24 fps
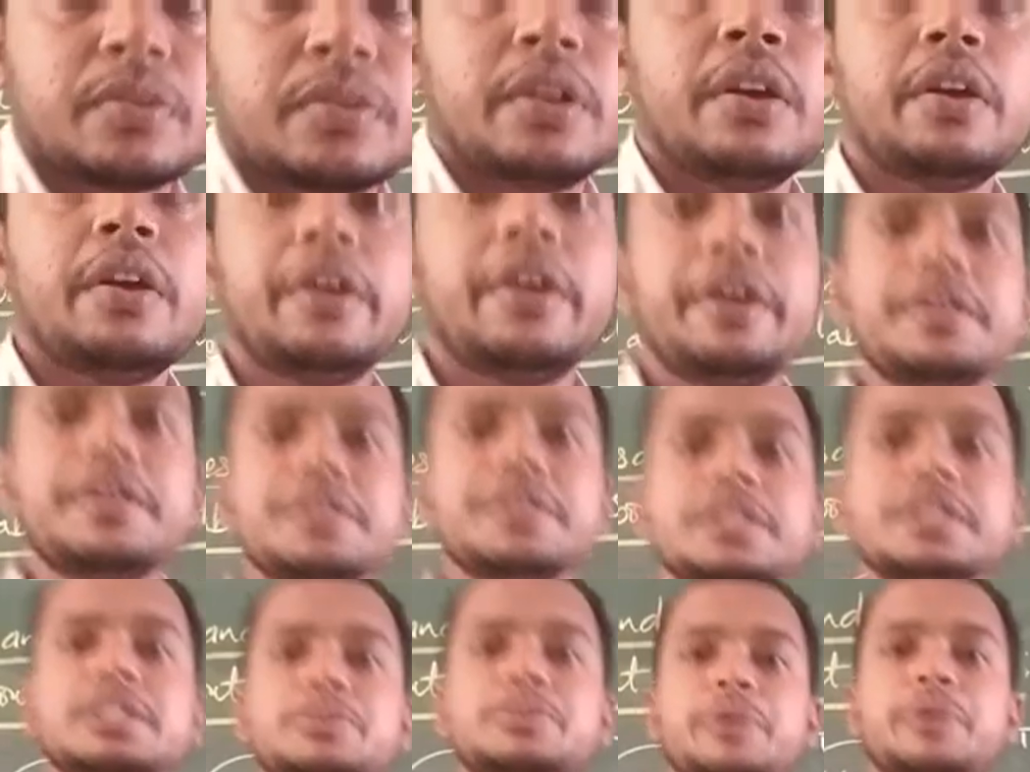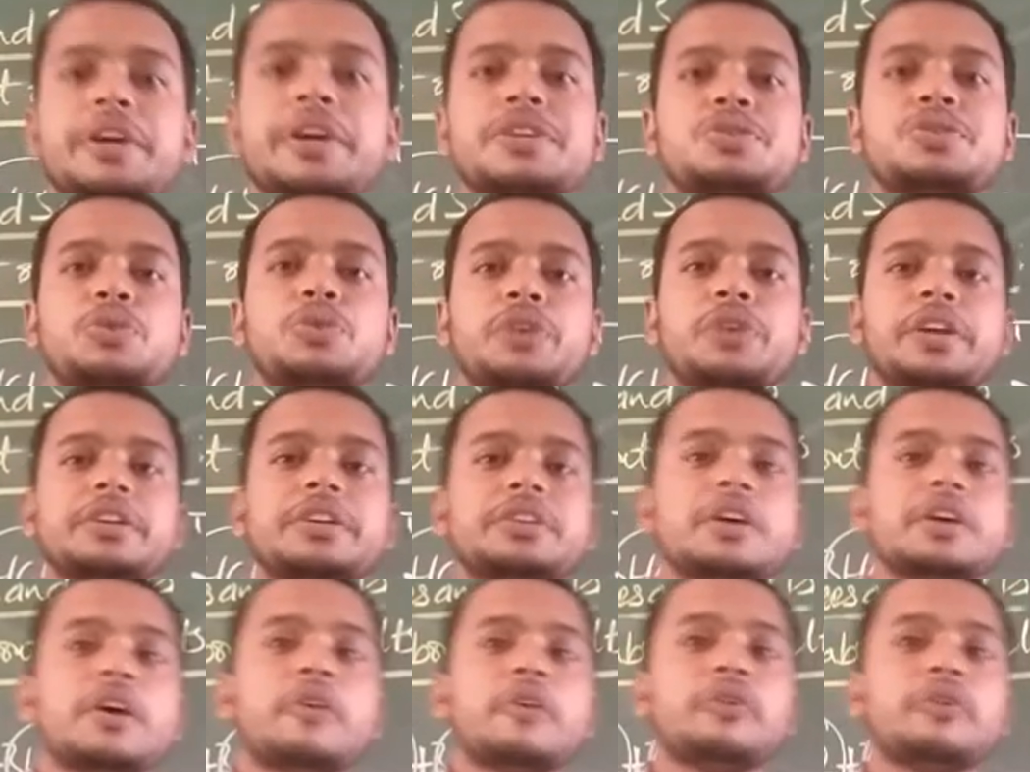In this way,
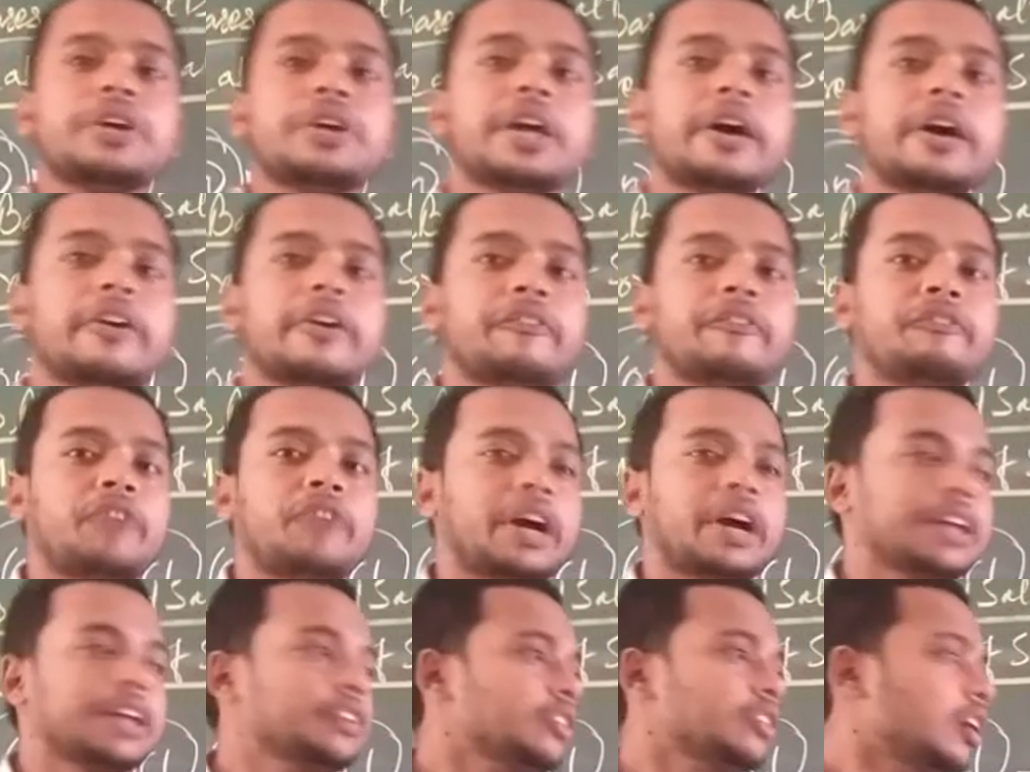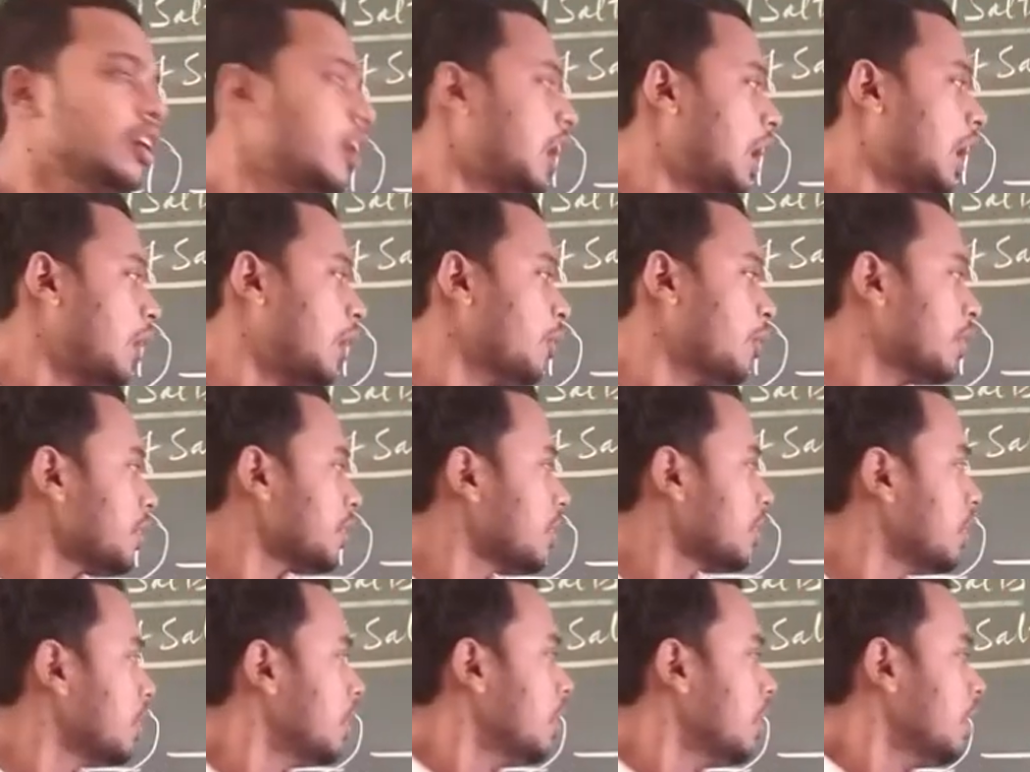student, we have find
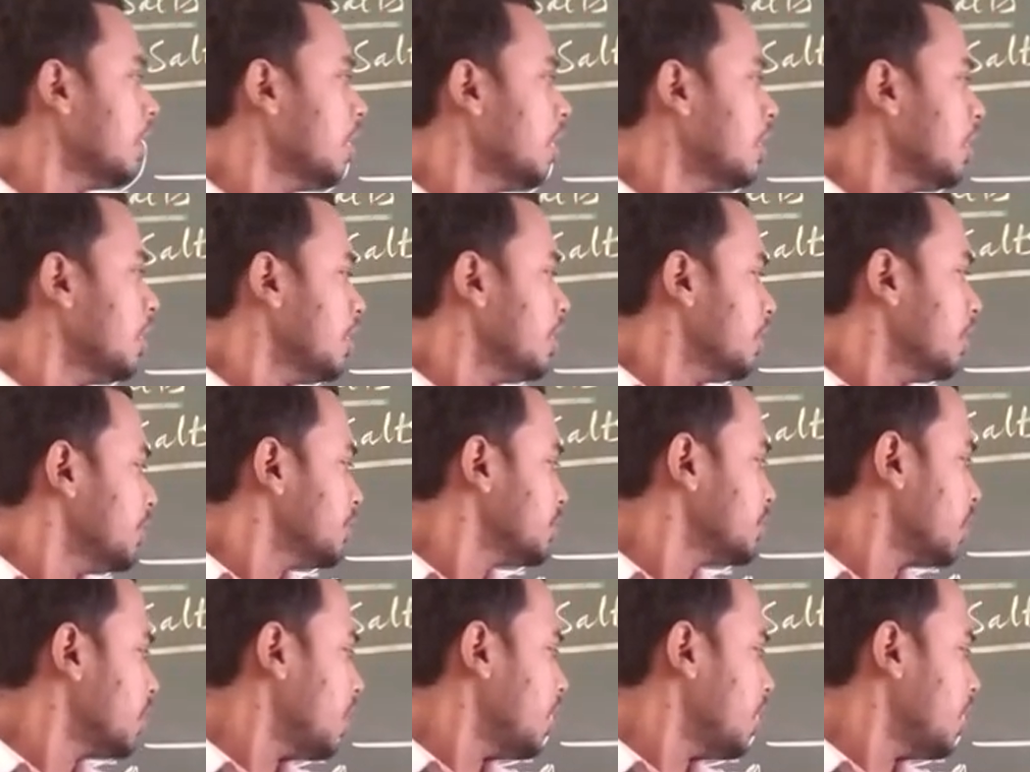the